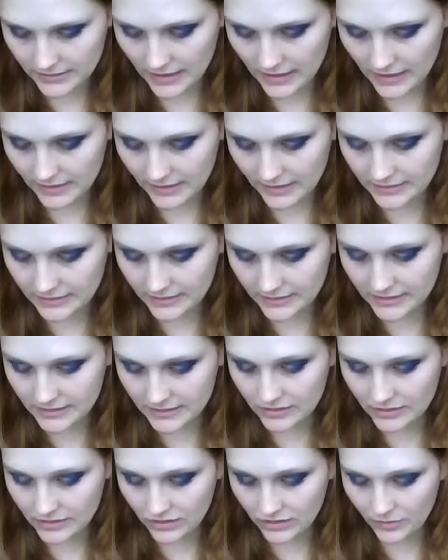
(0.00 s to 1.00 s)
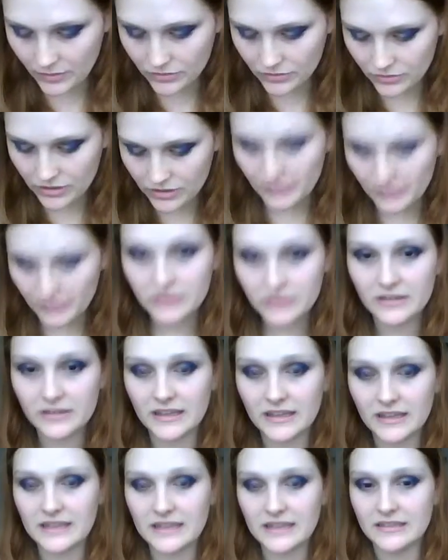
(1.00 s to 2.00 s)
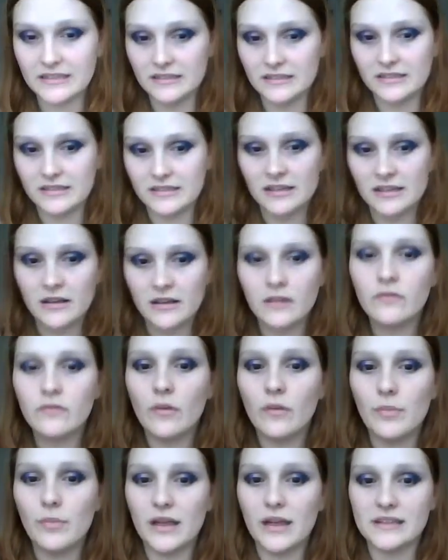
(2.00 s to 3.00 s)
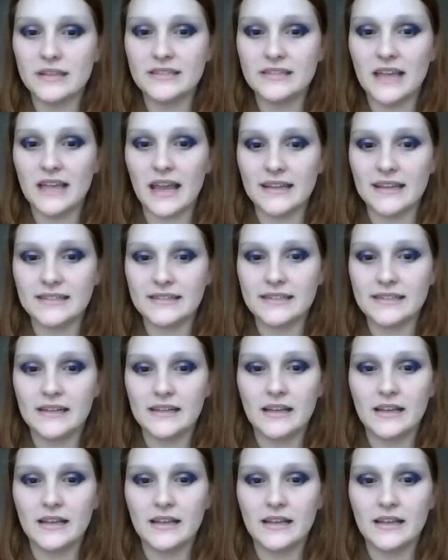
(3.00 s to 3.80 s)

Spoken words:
and this is the only brush that I'm using that isn't from that set.